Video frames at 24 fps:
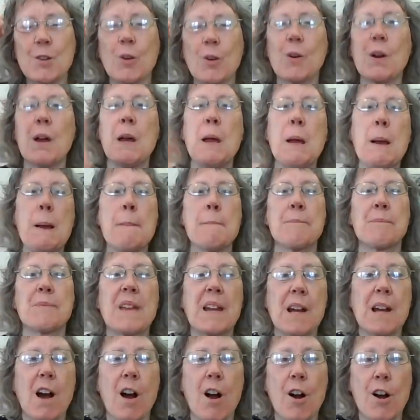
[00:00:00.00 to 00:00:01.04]
So
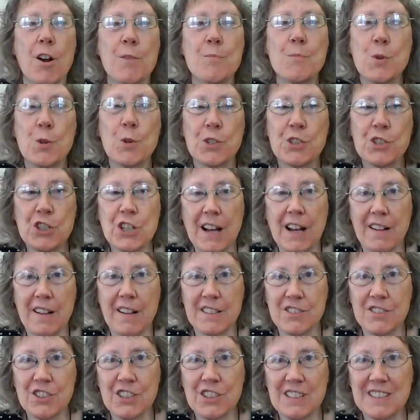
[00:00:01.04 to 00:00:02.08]
they are more
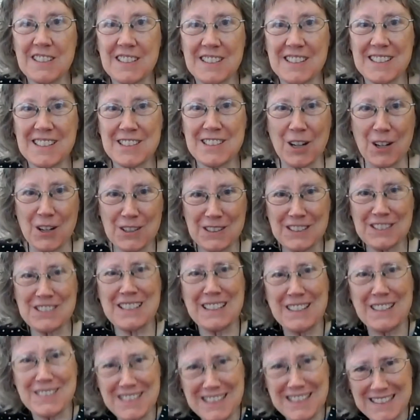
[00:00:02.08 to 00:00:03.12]
challenging to start
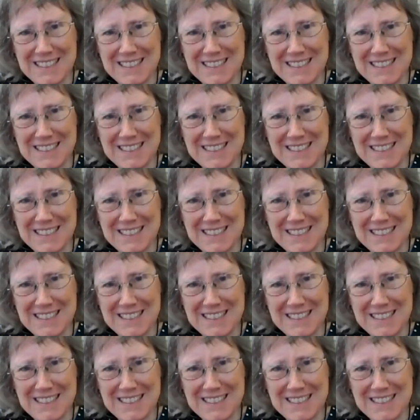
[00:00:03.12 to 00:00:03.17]
because you have to